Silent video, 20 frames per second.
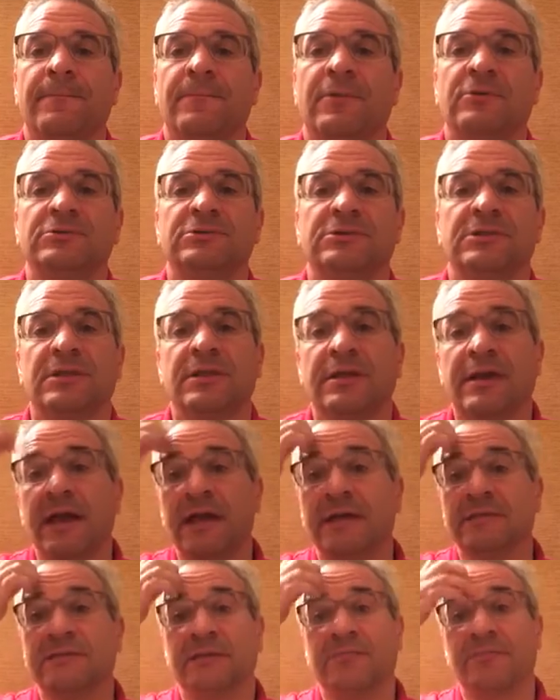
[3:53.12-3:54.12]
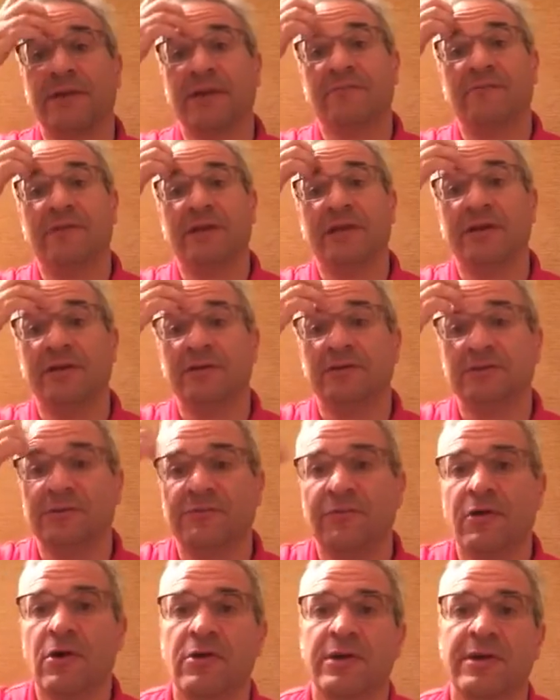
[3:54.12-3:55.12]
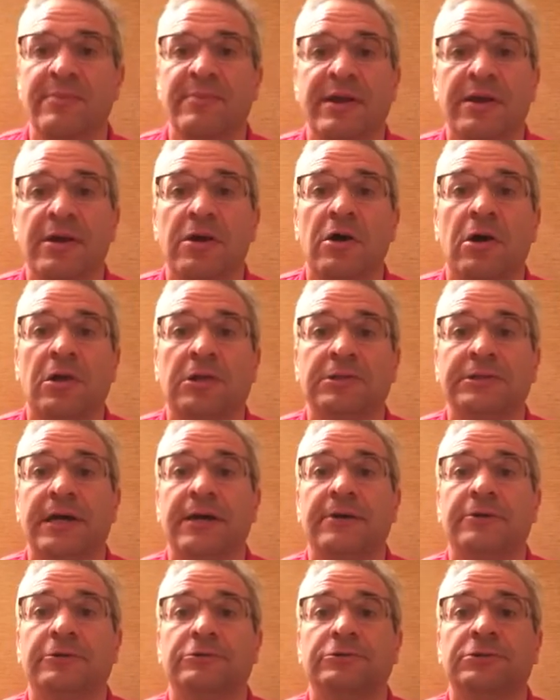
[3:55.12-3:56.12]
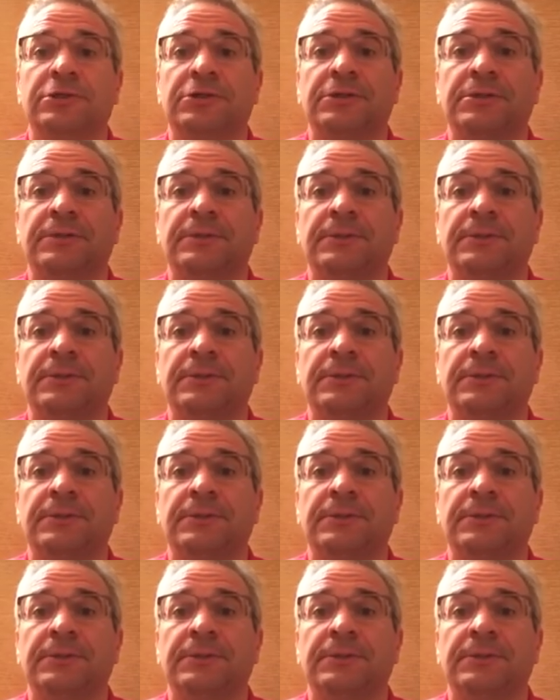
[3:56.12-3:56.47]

Most of the guys that make videos have already been called out.